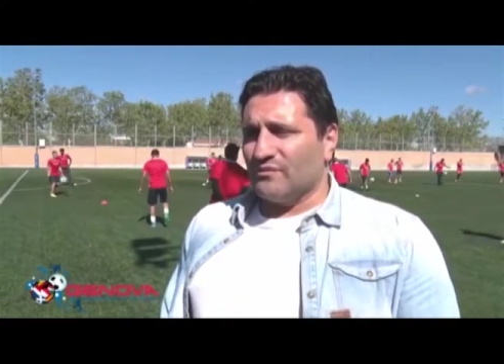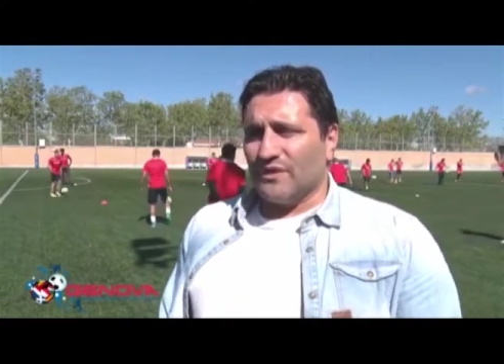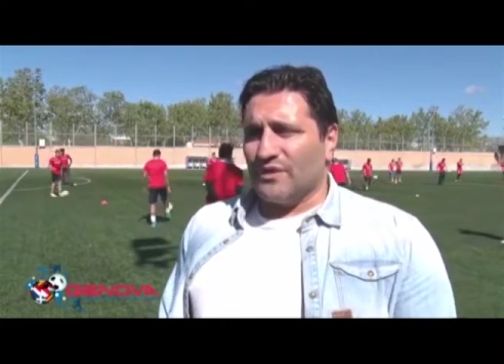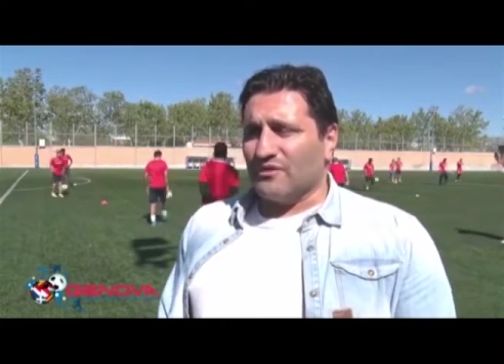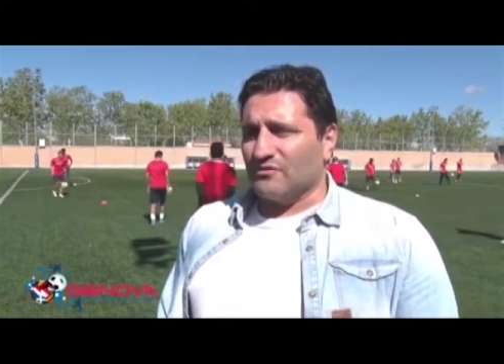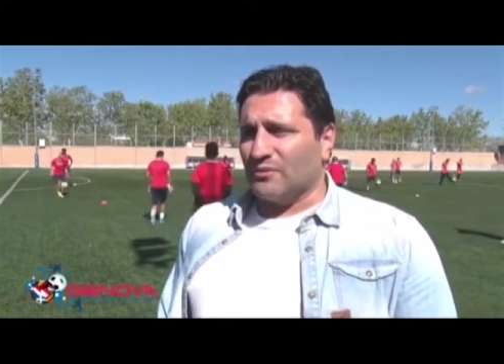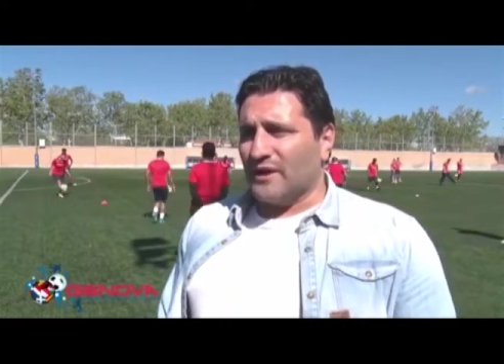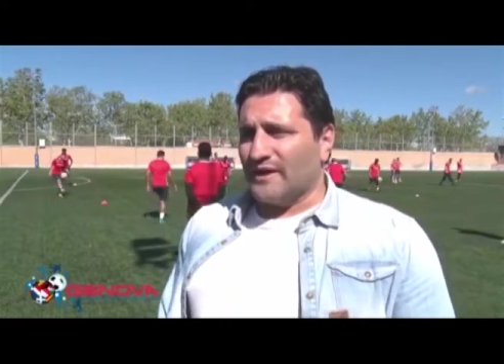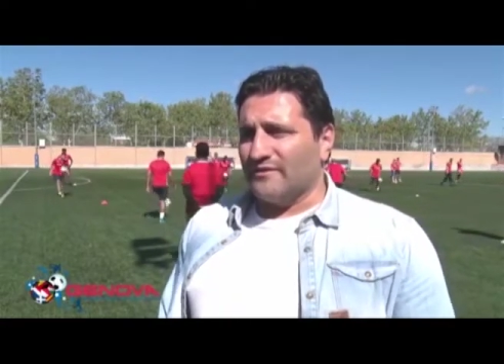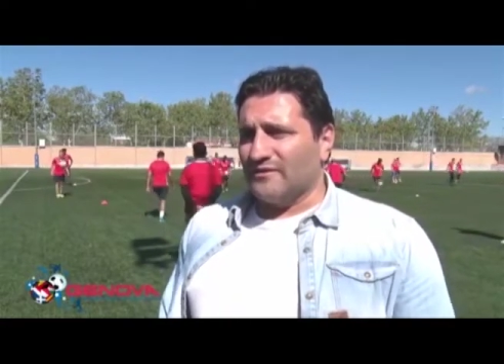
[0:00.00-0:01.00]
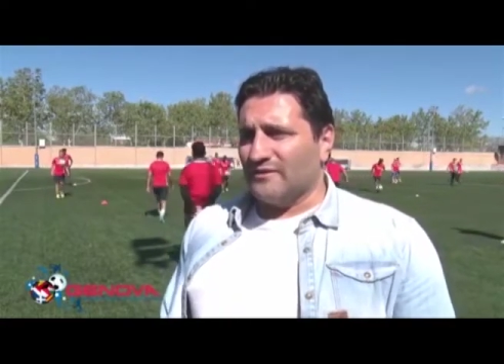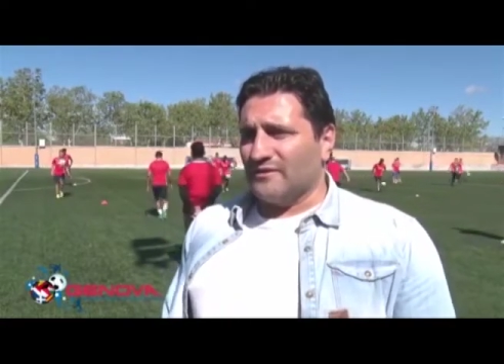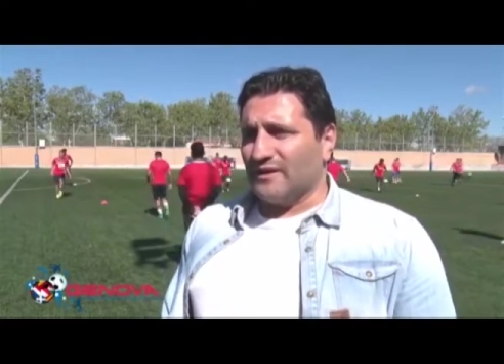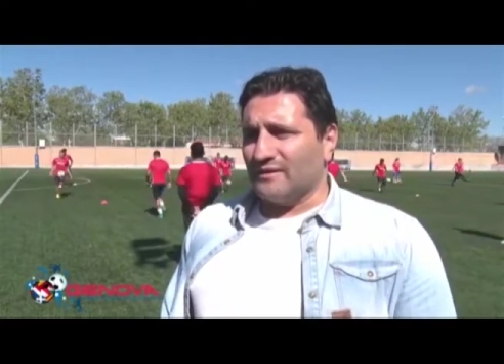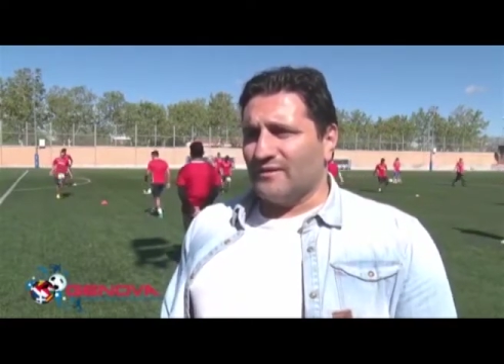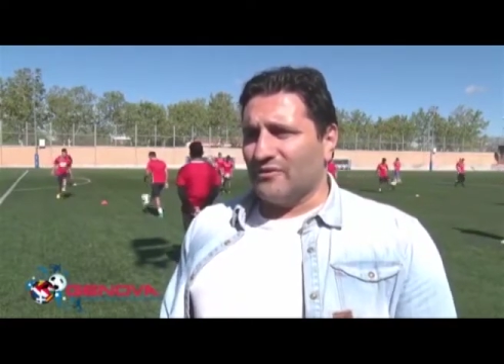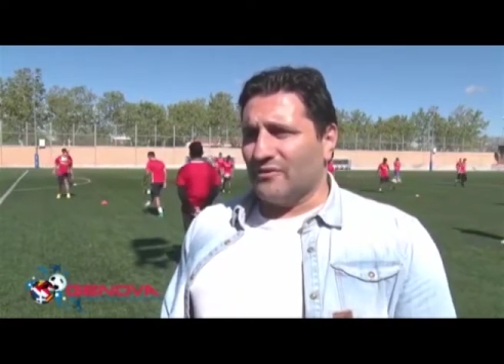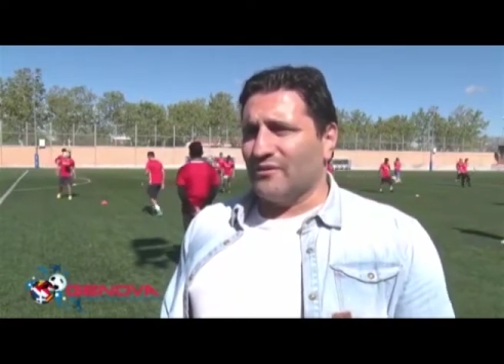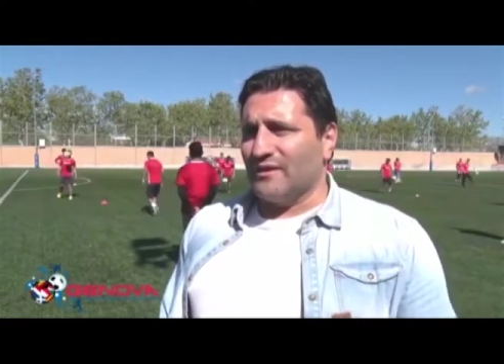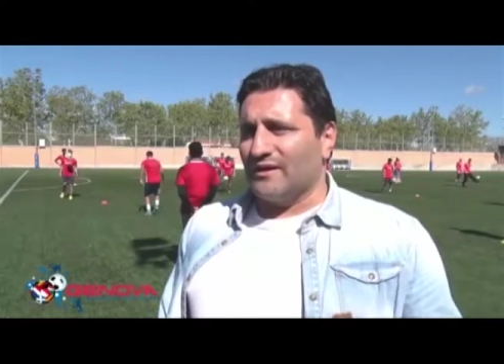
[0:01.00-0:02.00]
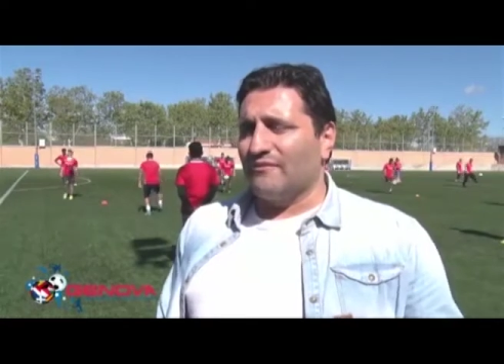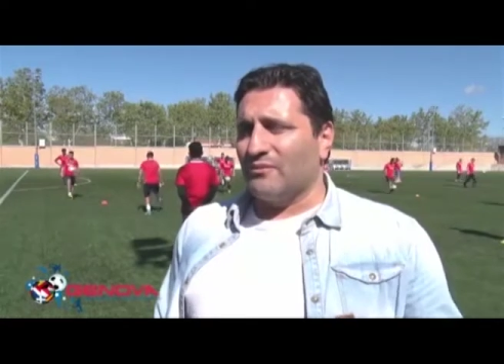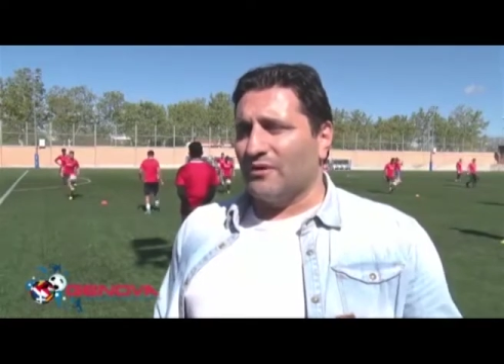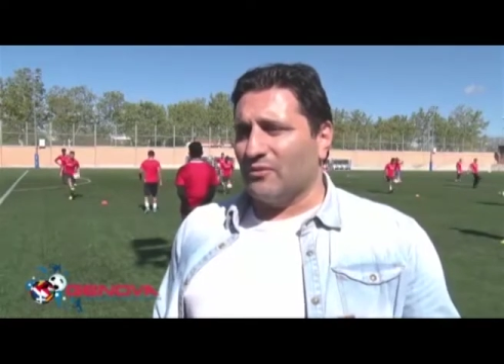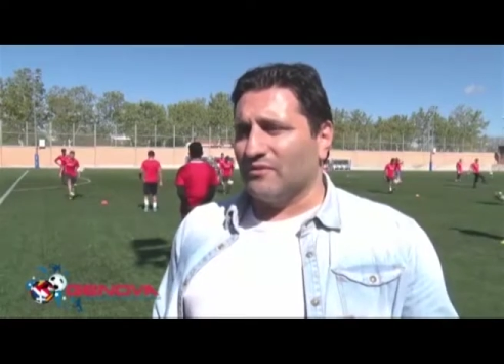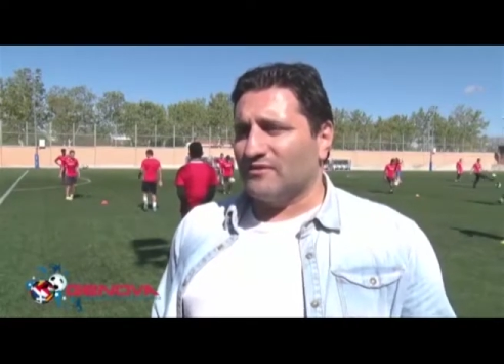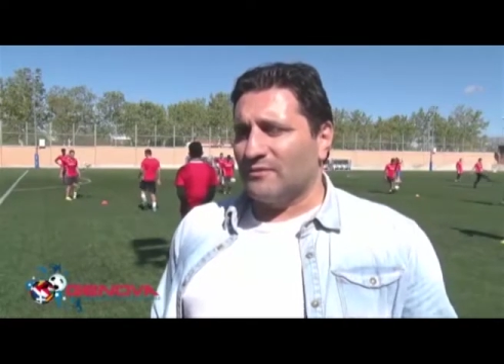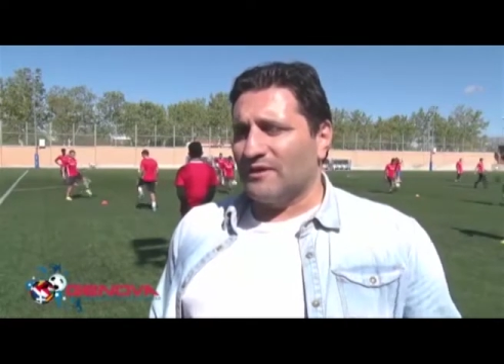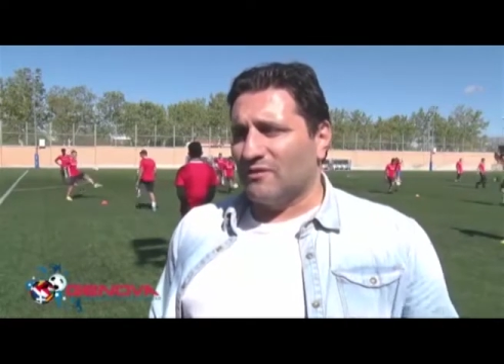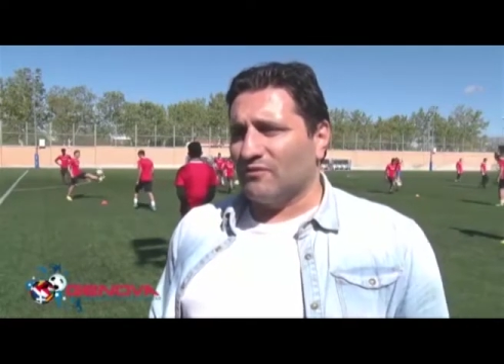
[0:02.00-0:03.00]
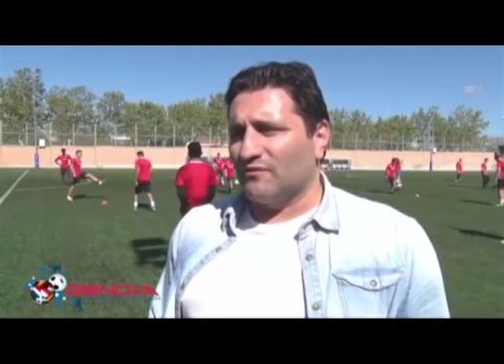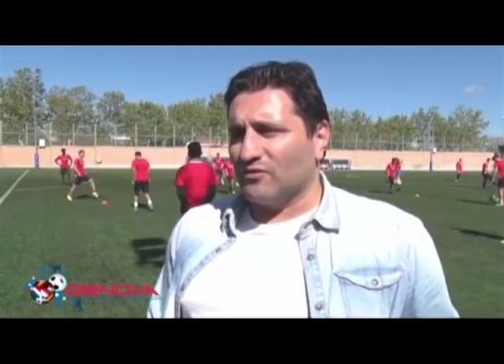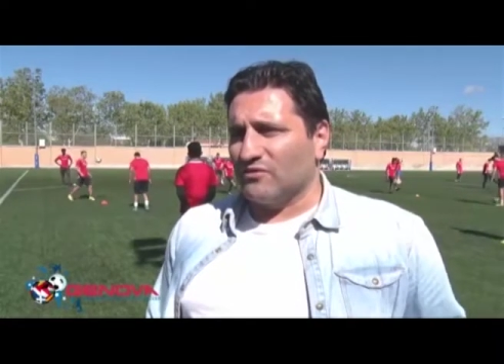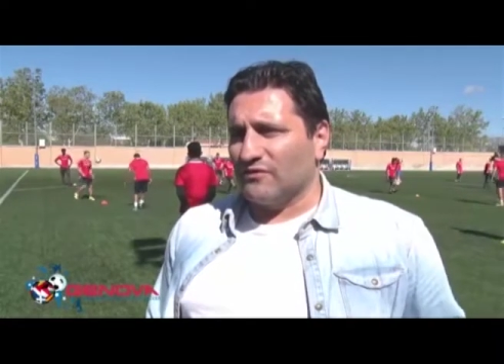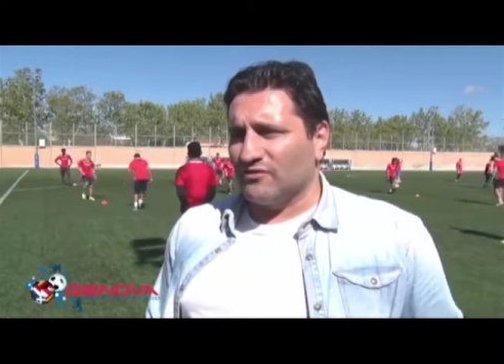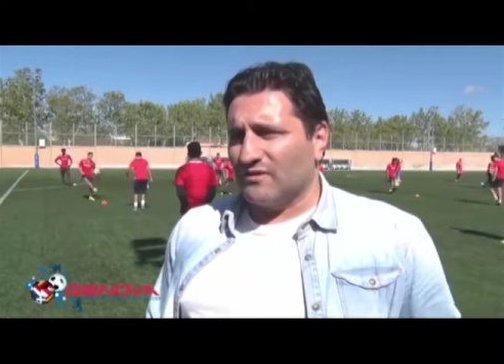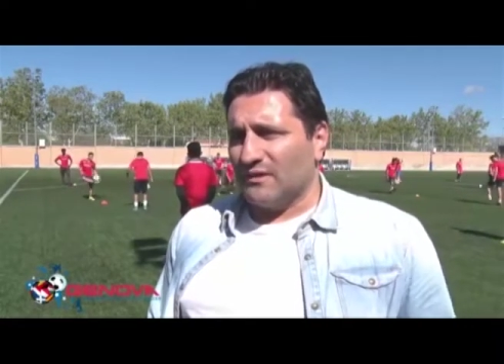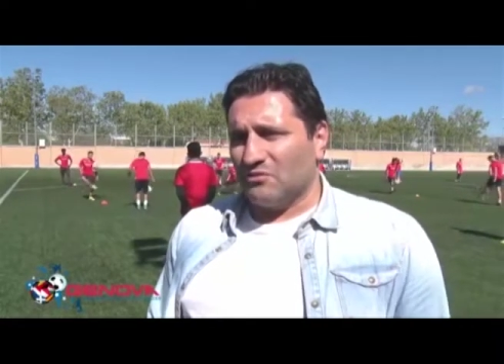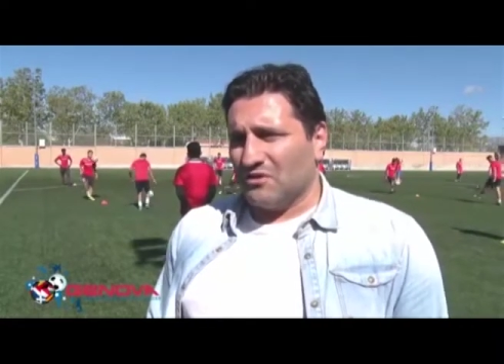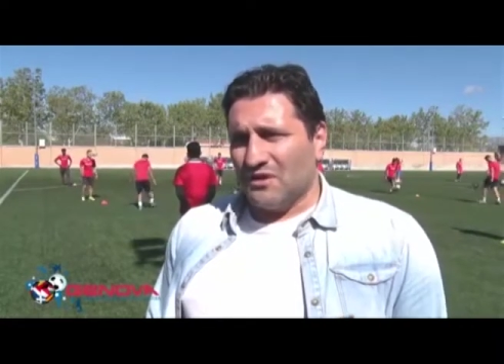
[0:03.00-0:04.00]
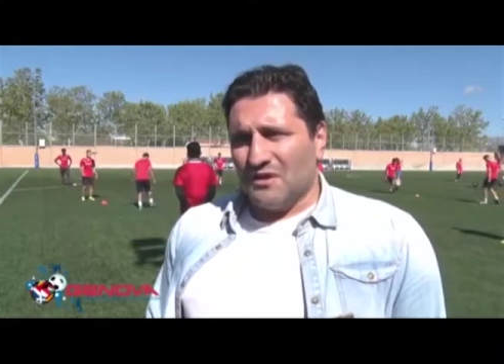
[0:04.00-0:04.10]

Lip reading: 1,000 players in it, and and everybody wants to be in those first division teams.